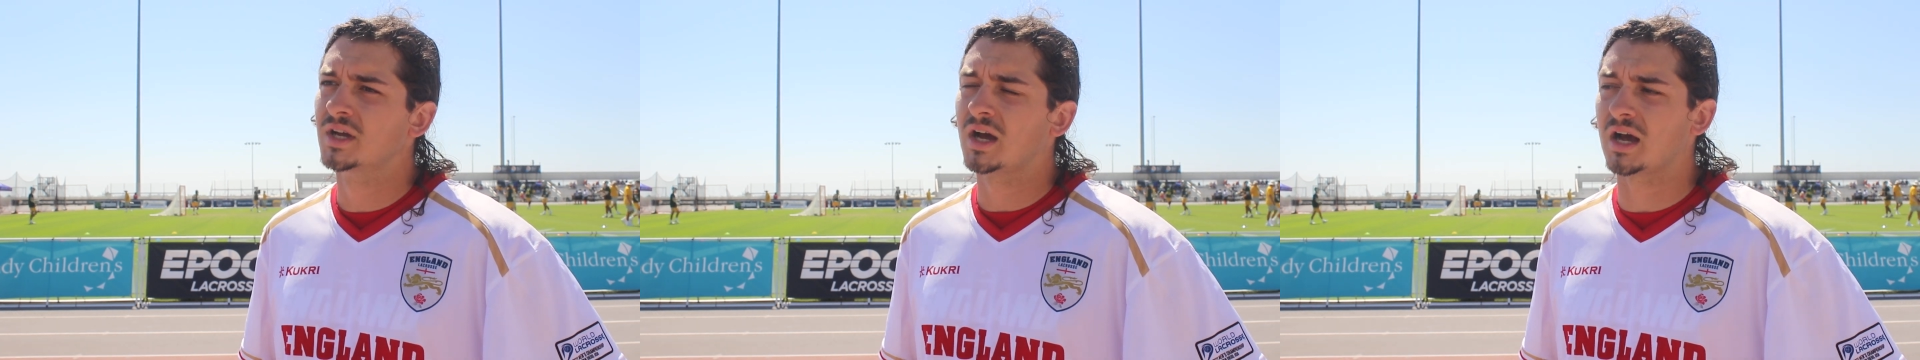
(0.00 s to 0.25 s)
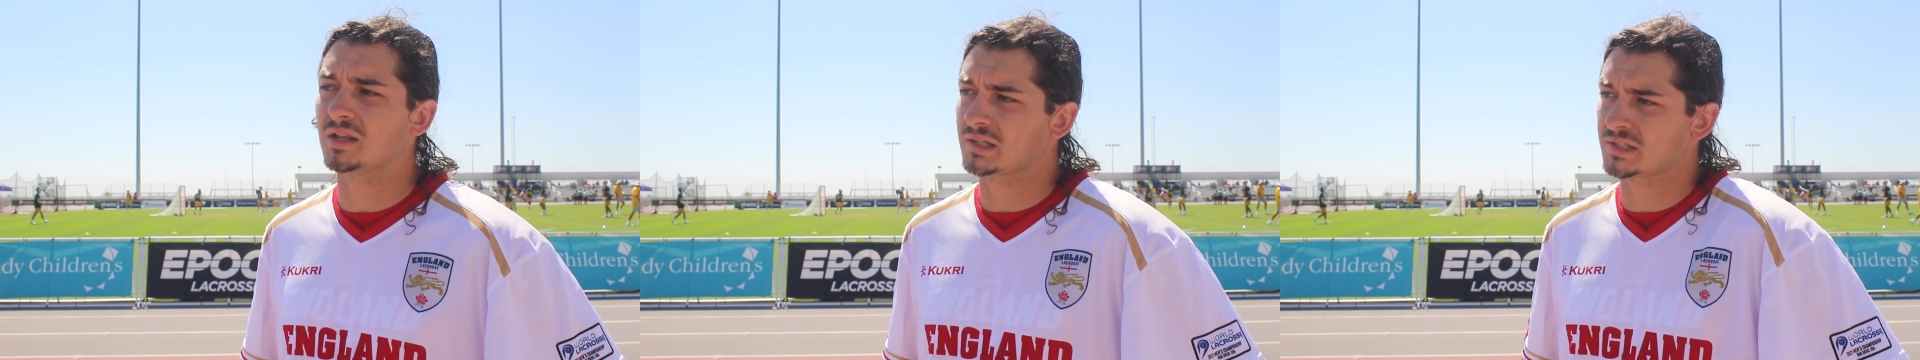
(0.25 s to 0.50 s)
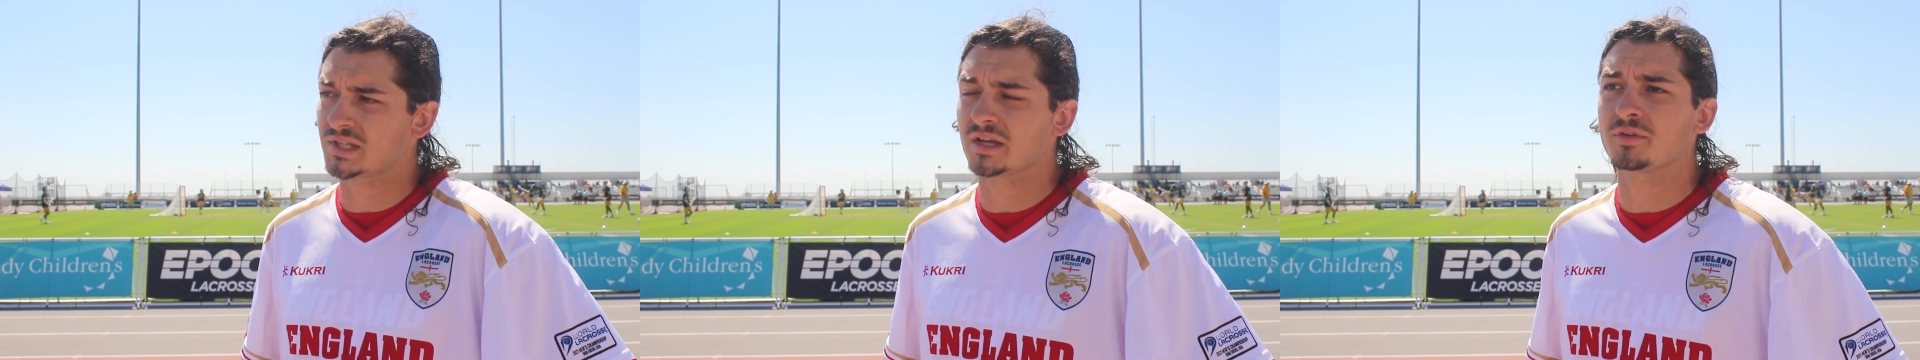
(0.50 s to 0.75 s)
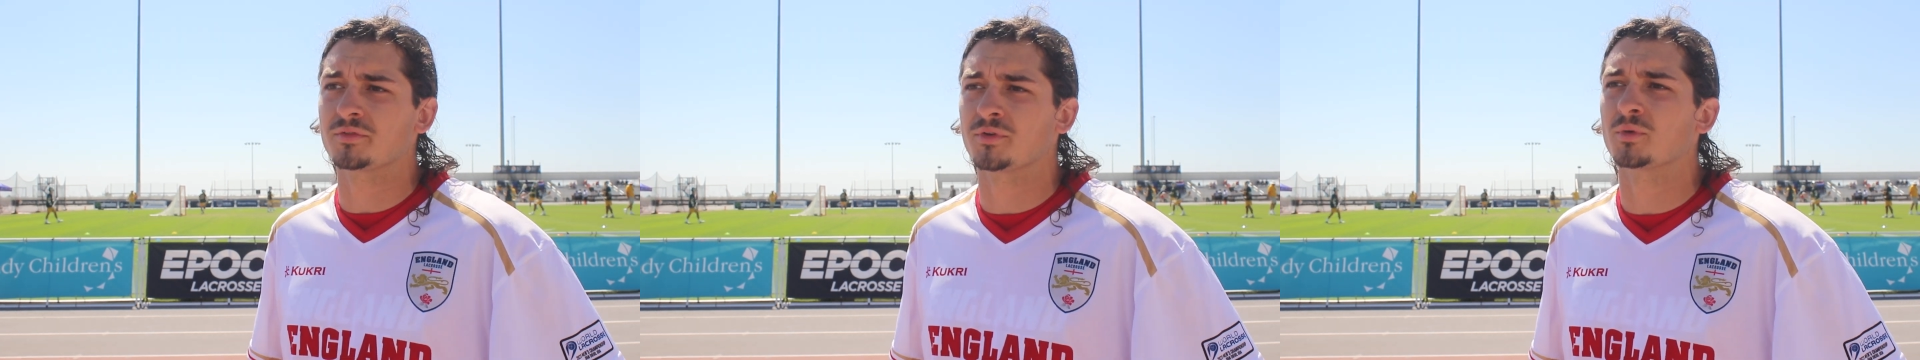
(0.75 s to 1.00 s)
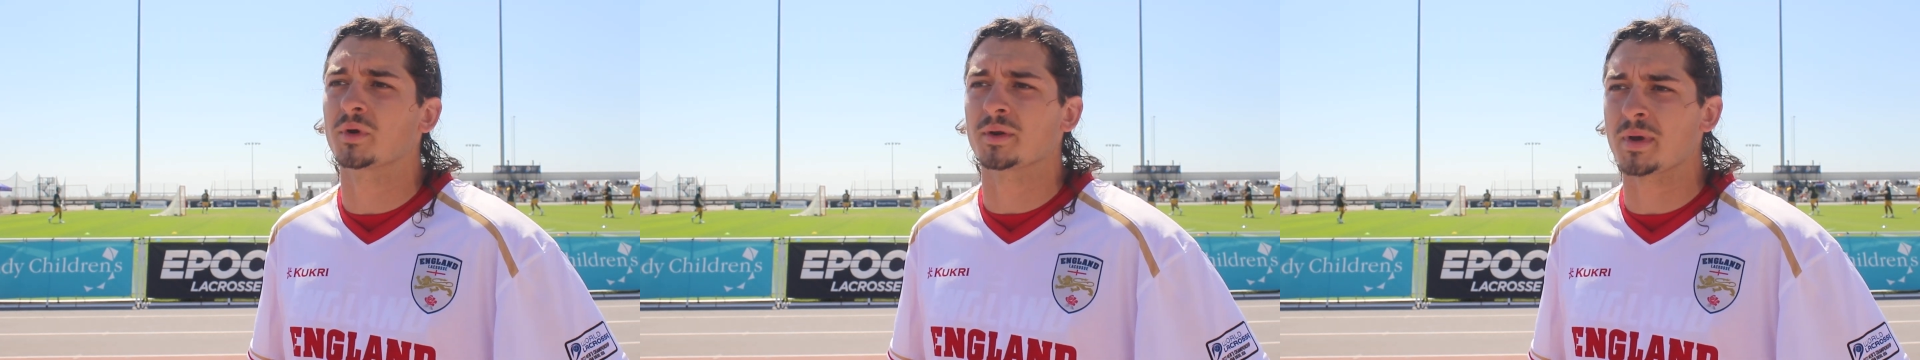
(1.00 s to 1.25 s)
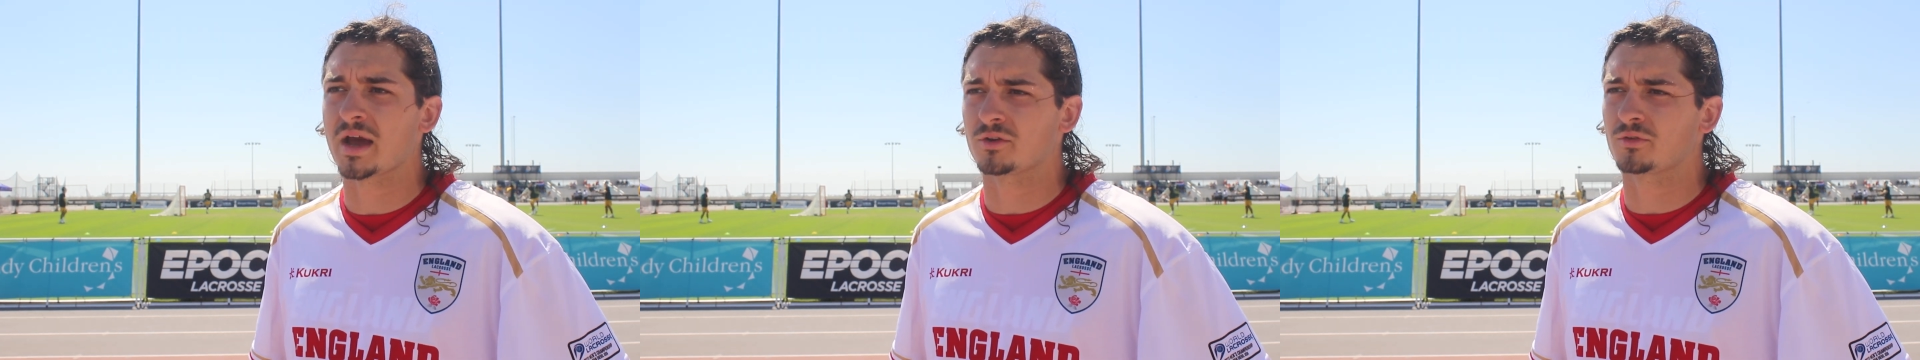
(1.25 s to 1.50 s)
Let's save it for when it
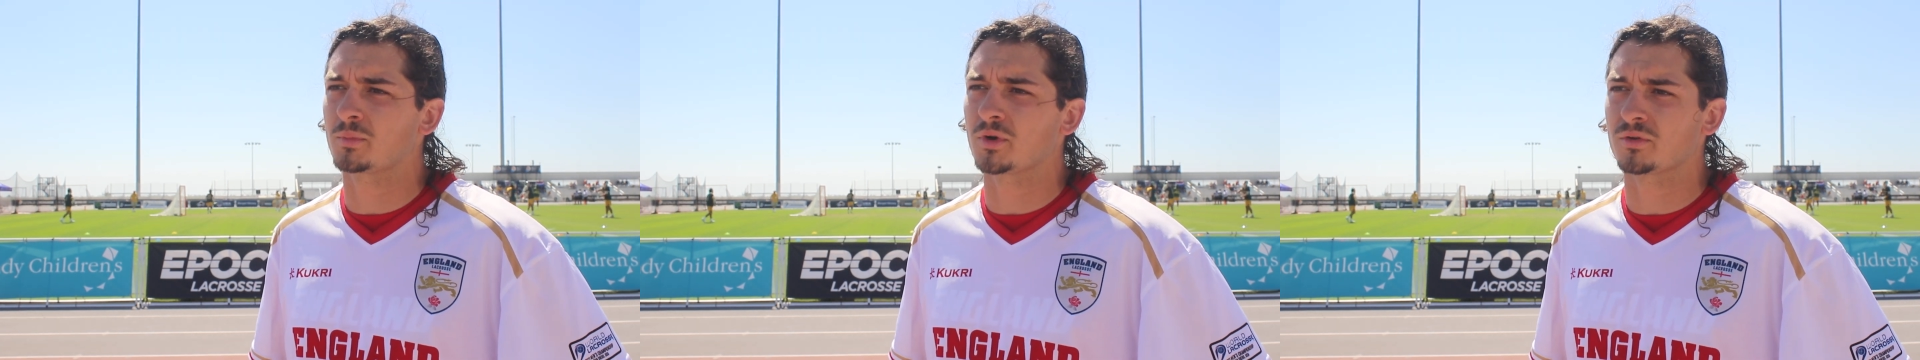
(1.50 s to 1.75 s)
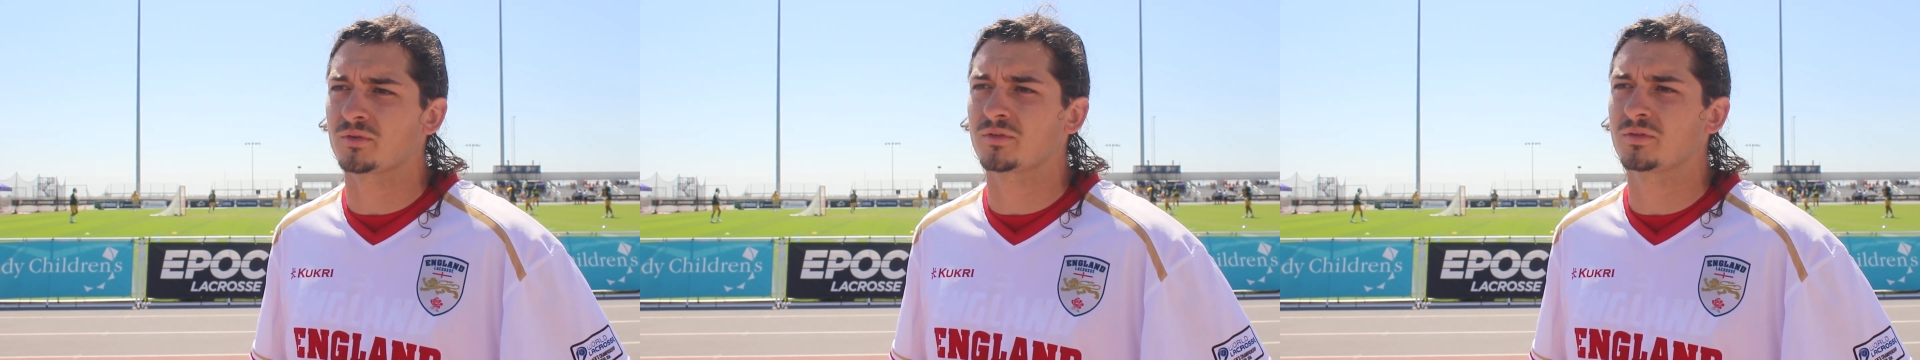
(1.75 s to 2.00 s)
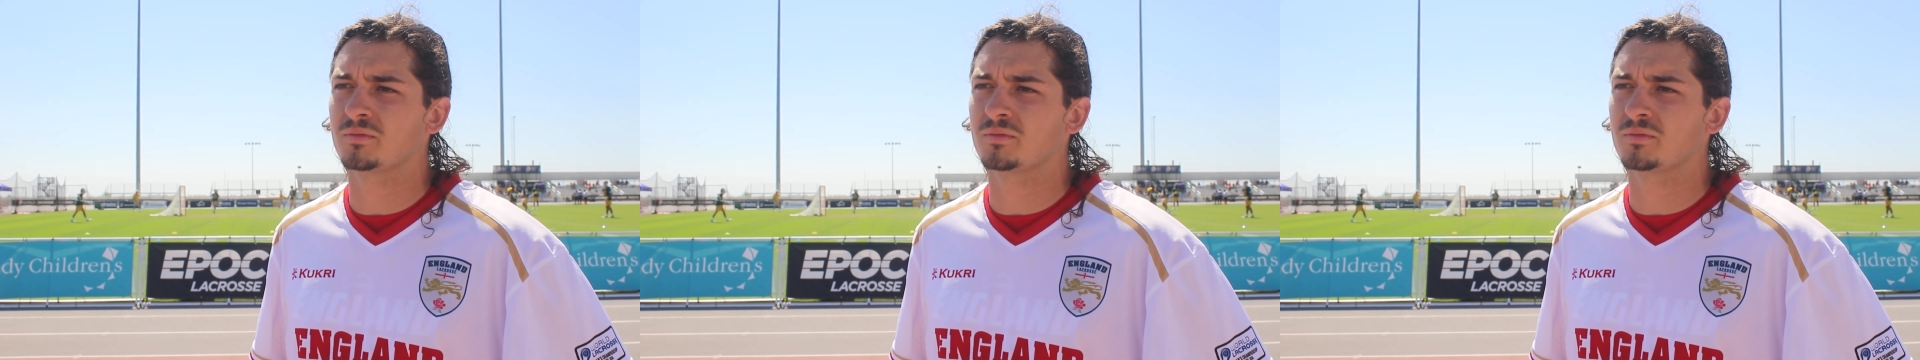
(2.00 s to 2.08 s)
matters most.